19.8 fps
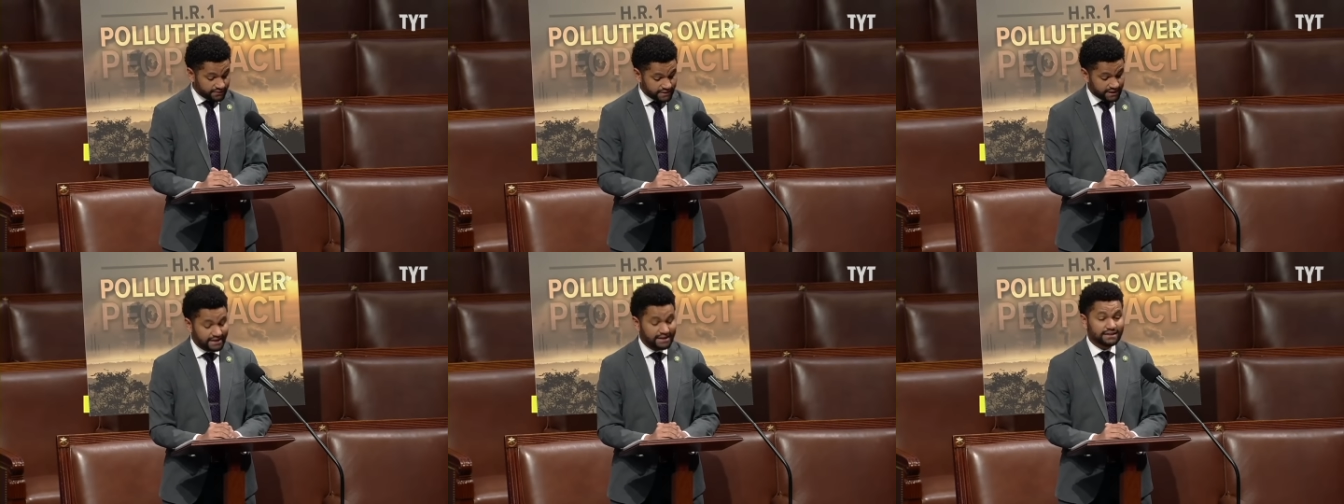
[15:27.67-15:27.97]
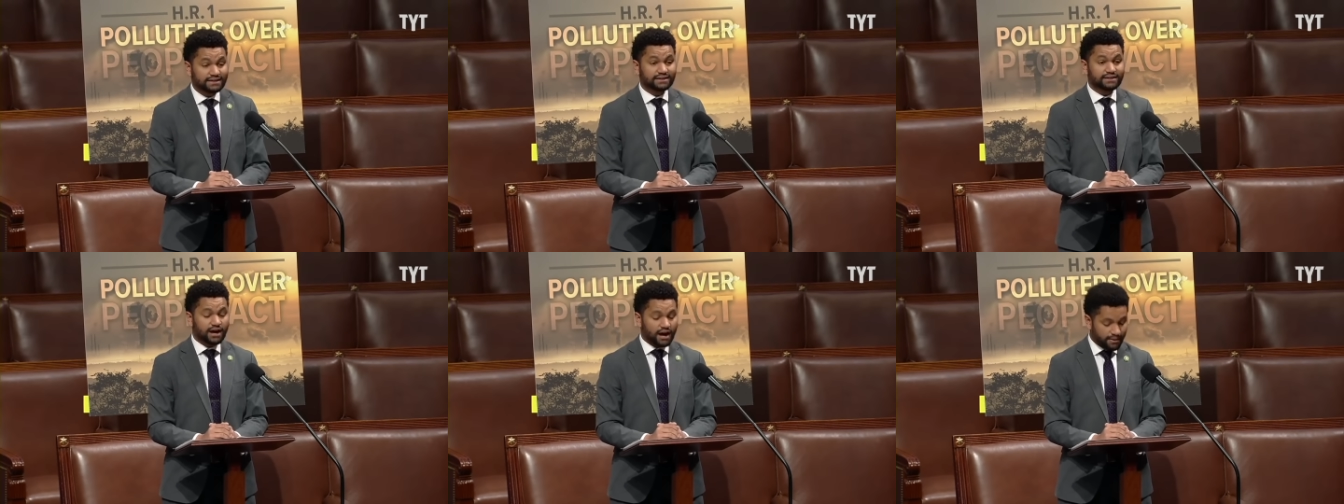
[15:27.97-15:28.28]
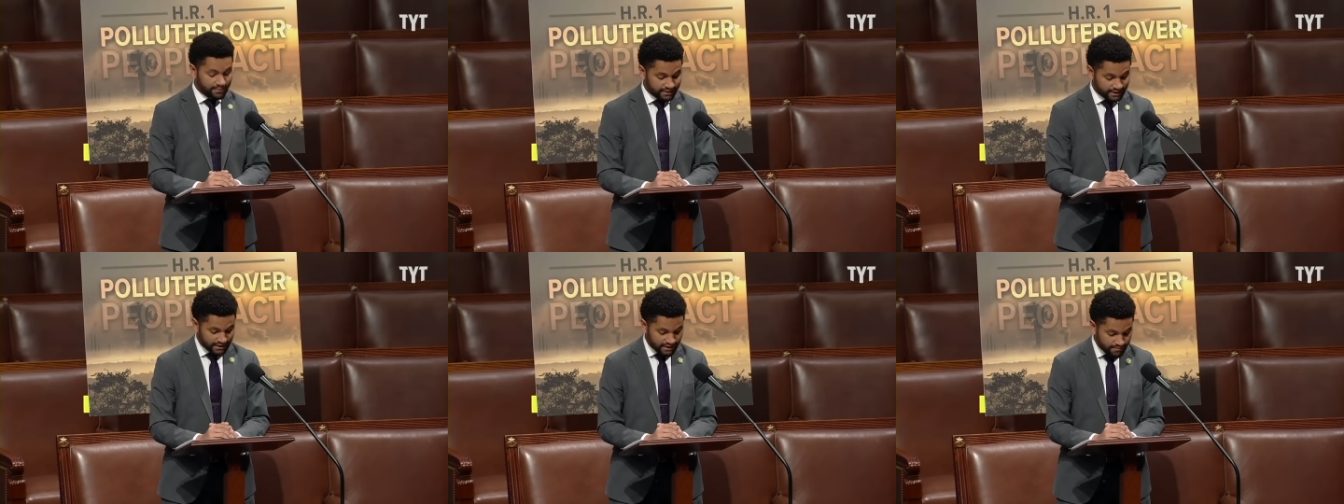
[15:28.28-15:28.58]
The
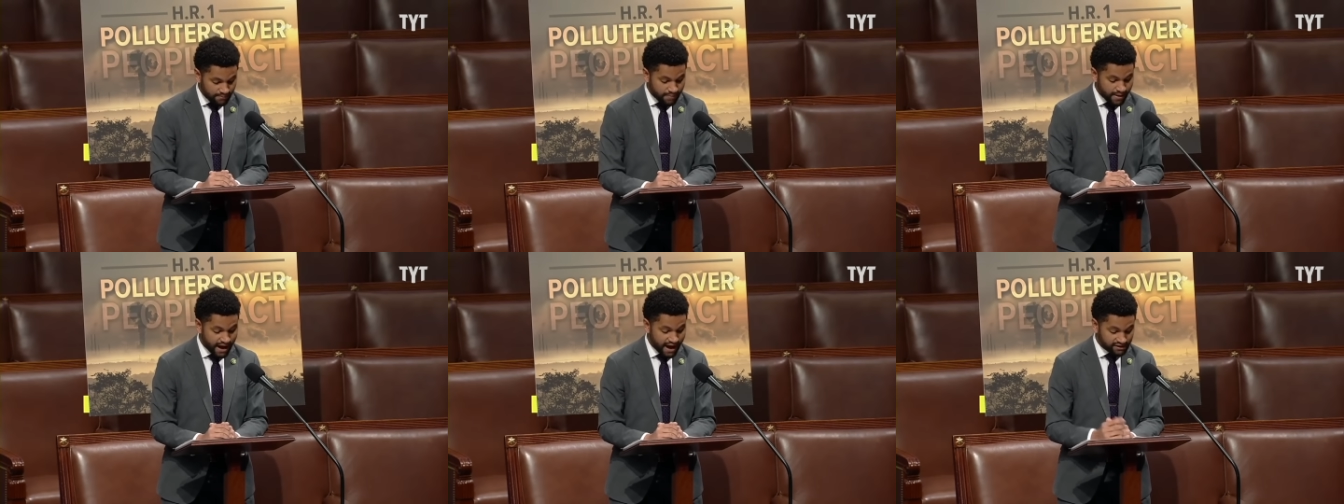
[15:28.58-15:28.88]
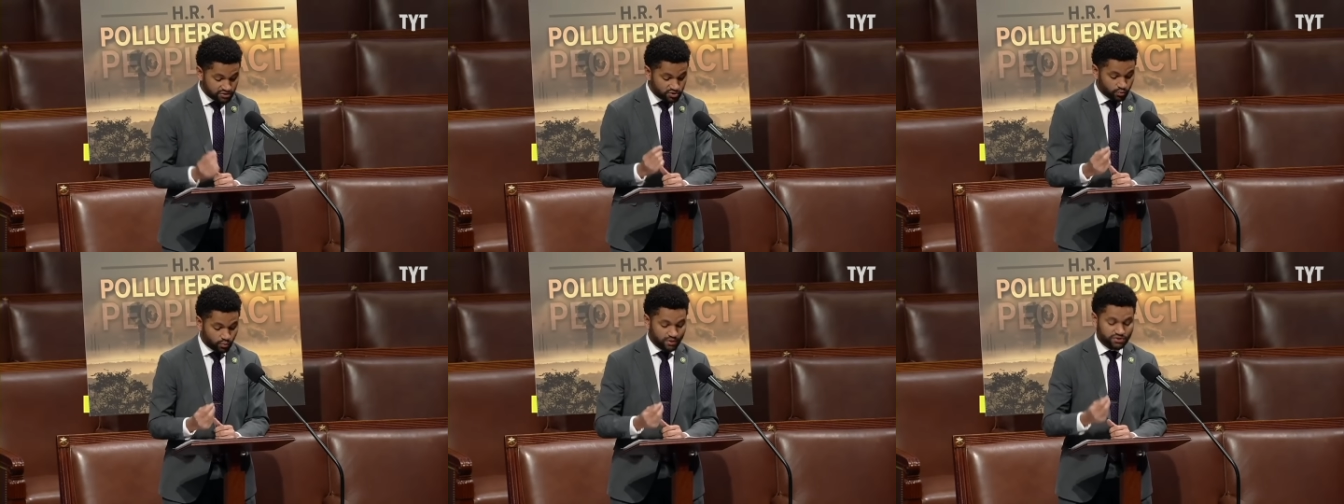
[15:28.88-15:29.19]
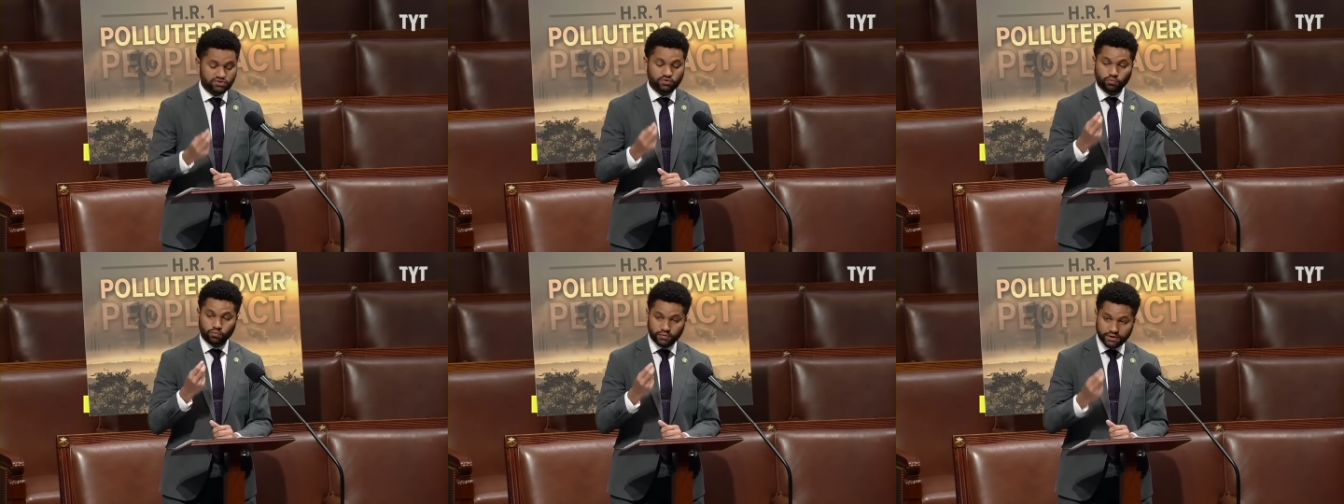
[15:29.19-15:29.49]
economic impact
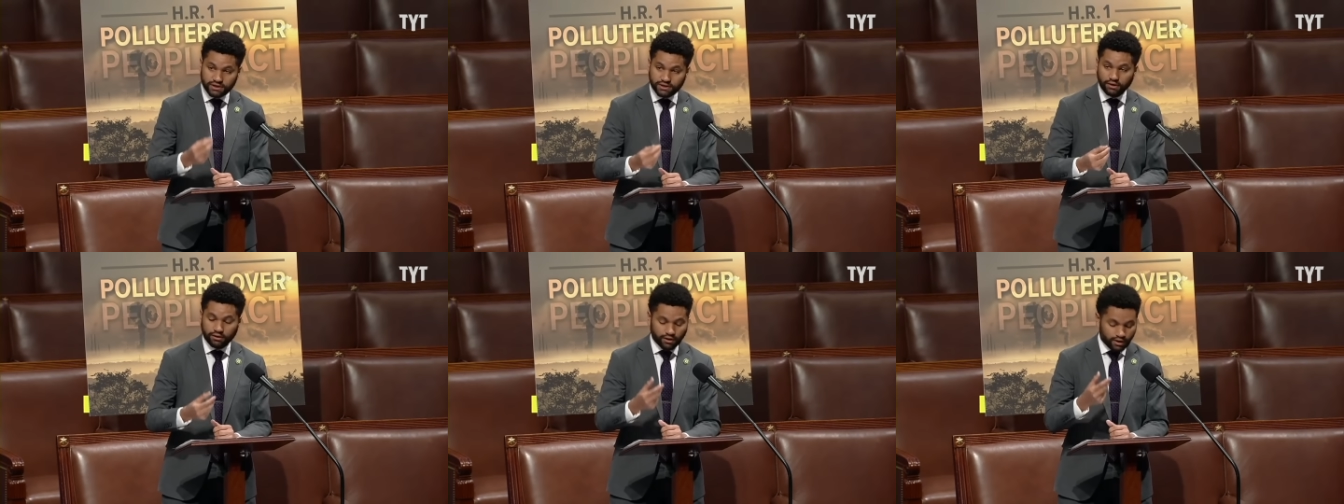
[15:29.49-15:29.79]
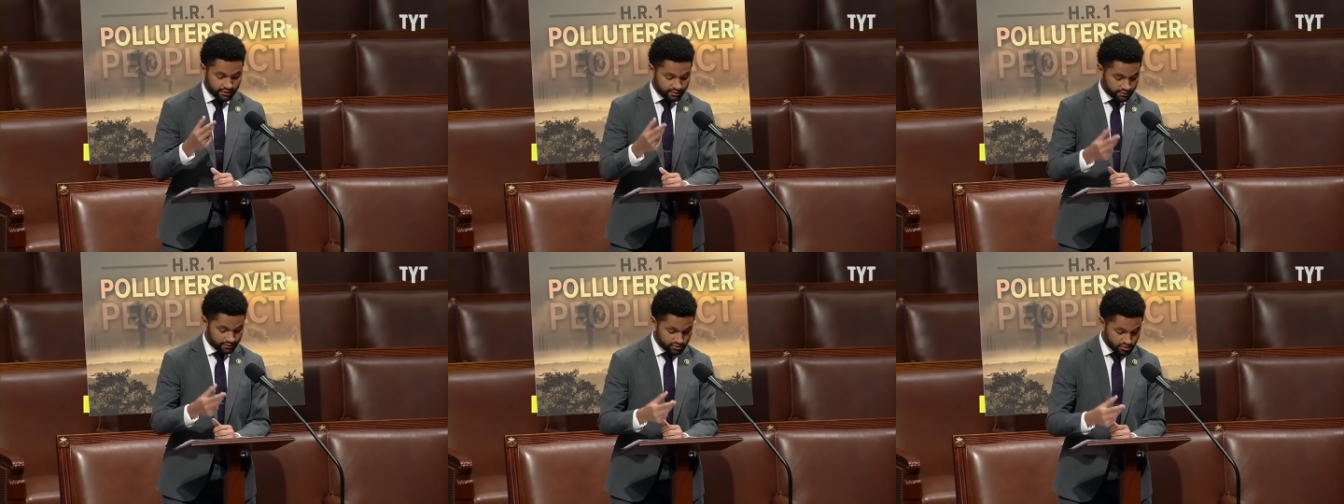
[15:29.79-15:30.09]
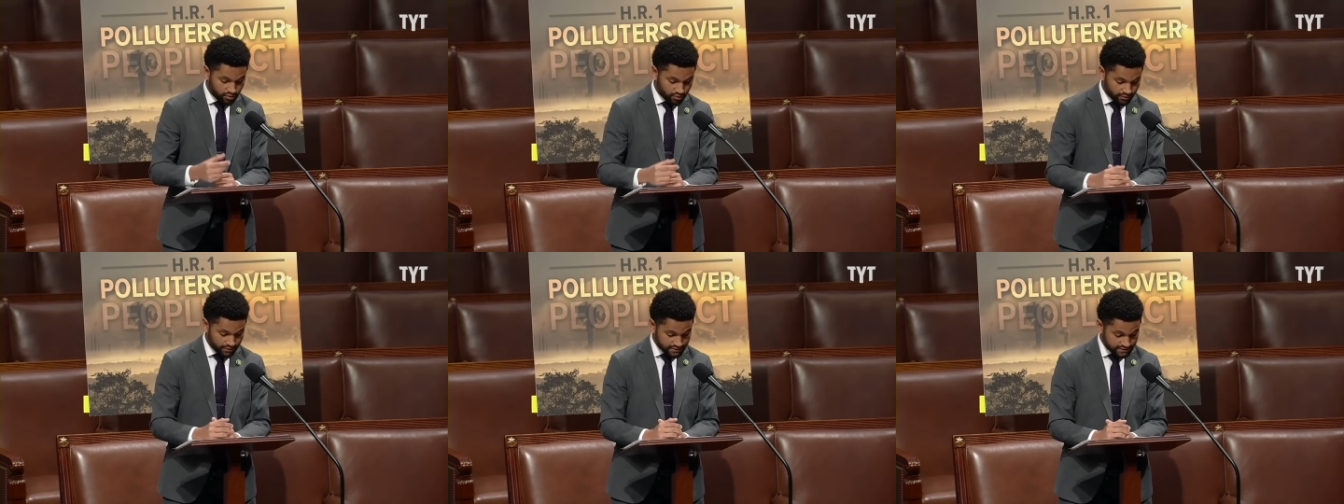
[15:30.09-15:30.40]
was real on our
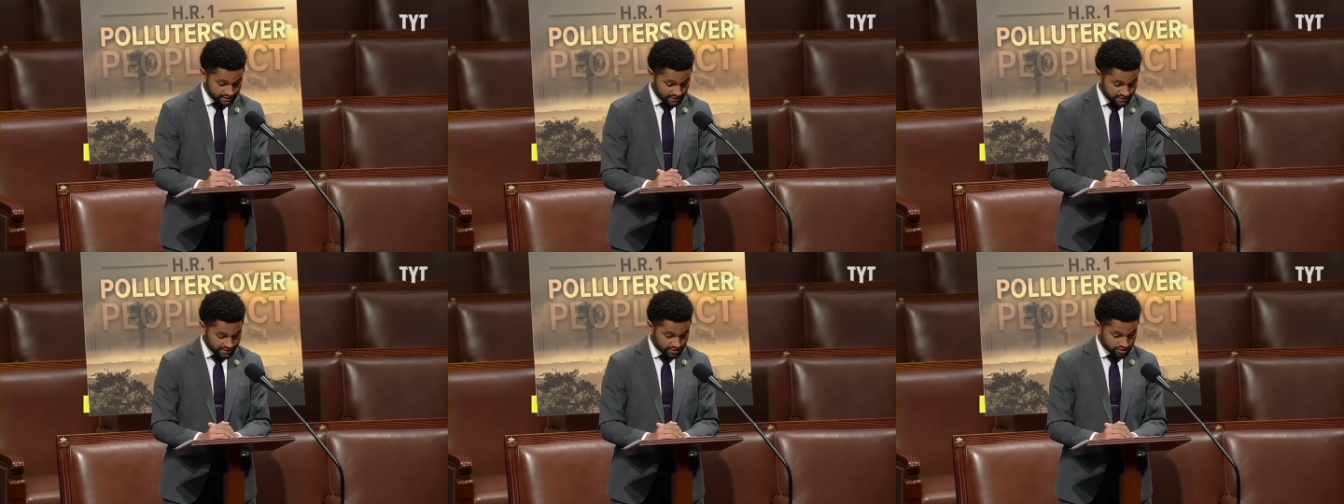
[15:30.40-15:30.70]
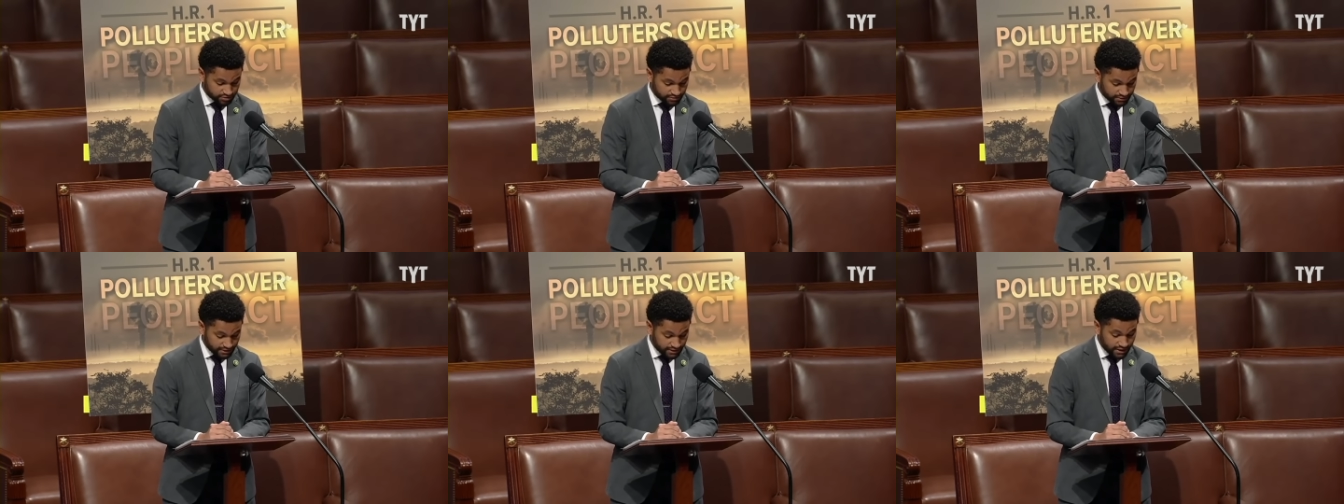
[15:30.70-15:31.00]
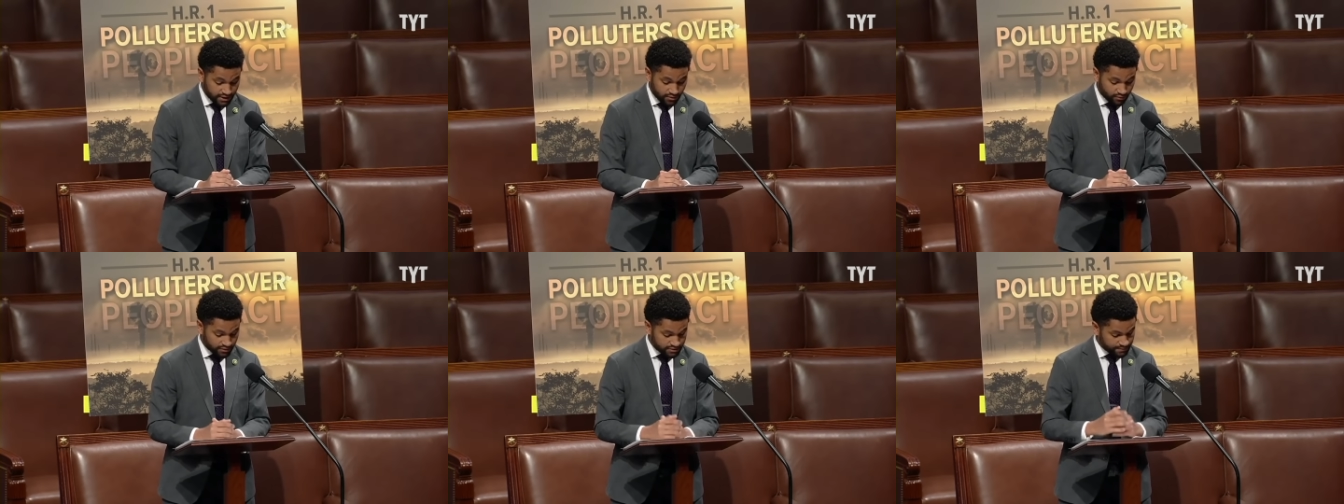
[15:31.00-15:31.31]
tourist
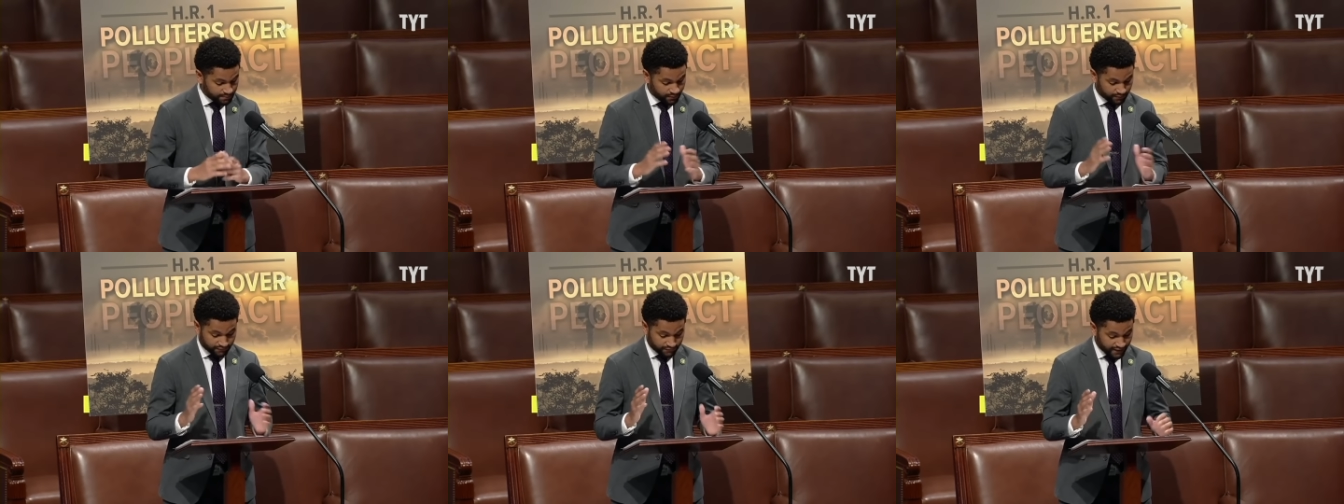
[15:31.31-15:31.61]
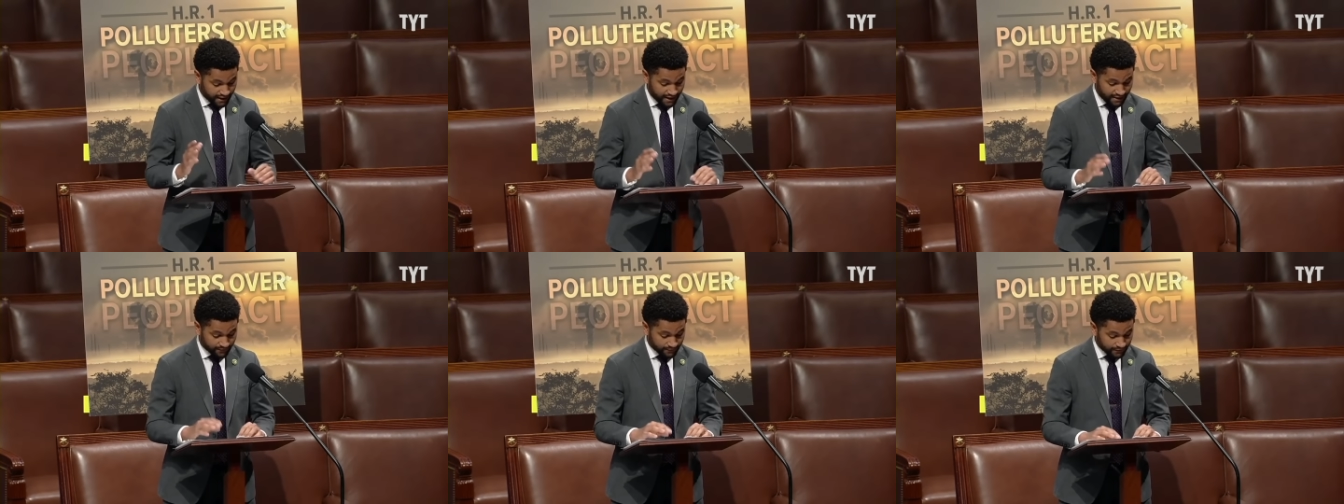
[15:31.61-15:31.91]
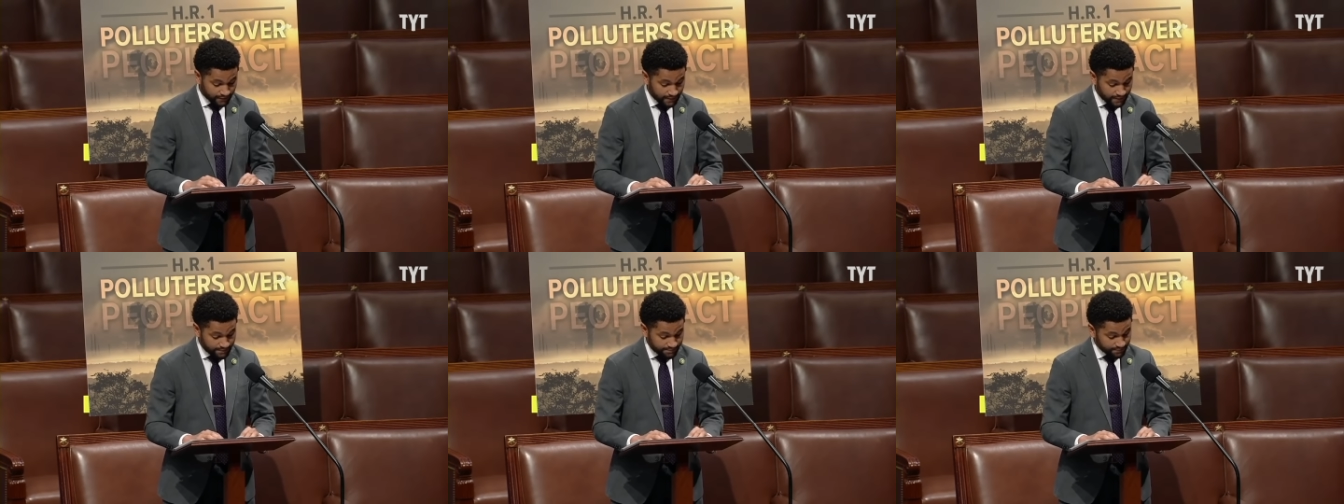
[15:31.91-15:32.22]
industry, was profound.